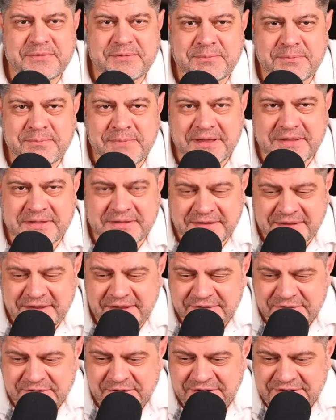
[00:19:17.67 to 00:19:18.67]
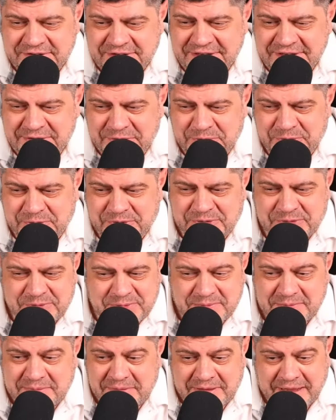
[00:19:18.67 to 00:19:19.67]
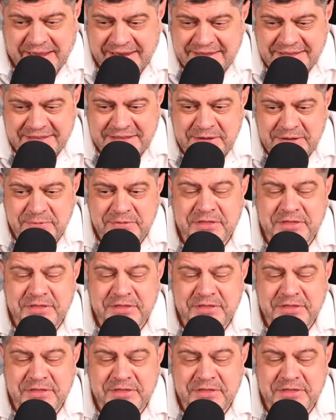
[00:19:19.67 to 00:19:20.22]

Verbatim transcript: Man, Konstantinos, I can give